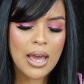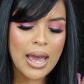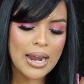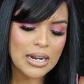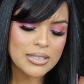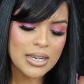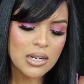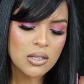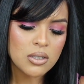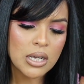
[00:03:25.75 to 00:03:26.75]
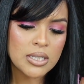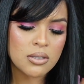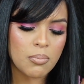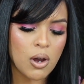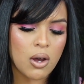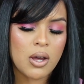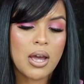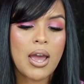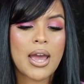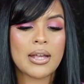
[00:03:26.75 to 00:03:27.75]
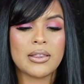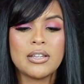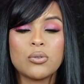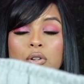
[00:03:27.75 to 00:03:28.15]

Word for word: And I did get in the size small and these